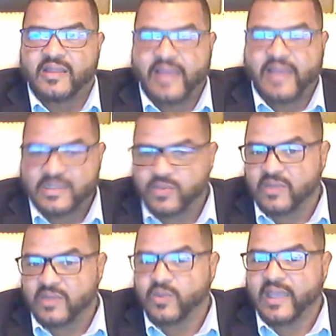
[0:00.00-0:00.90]
That's
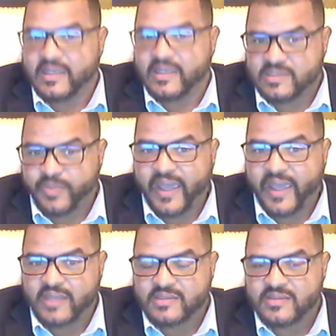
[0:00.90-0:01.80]
what we
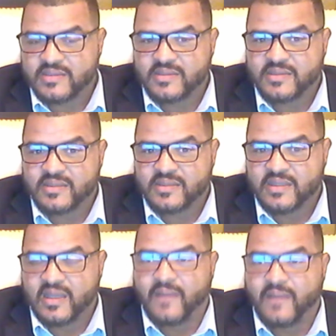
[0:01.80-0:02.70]
expect.
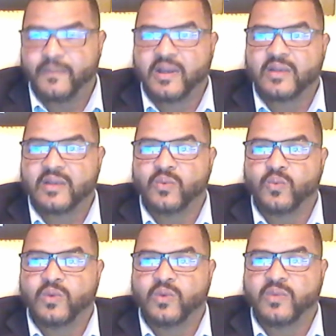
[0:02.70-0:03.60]
But
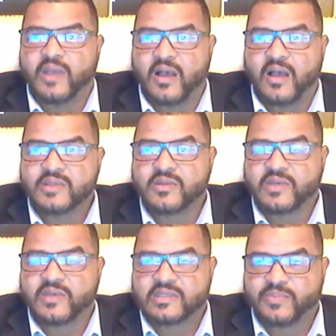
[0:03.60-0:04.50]
what we
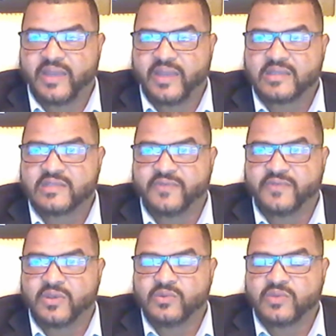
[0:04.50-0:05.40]
also expect is
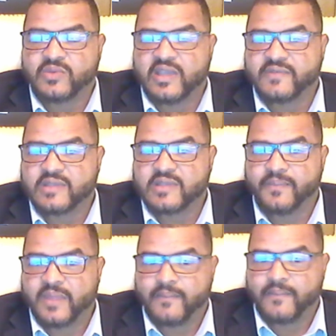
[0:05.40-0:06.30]
for you to give
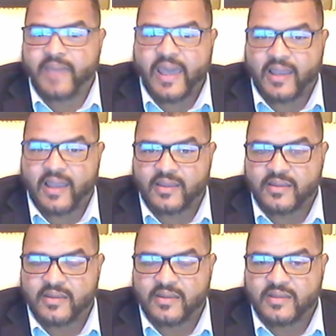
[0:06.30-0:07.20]
something back.
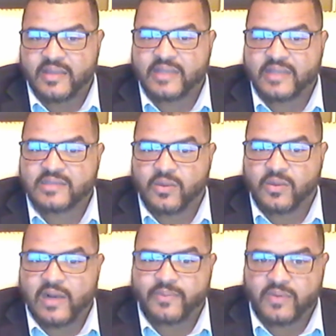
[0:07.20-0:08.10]
That is
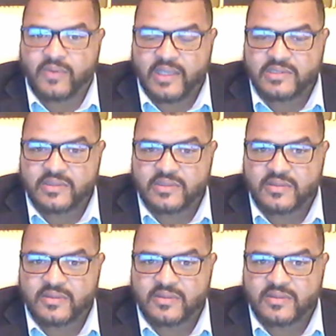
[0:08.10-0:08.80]
cooperation.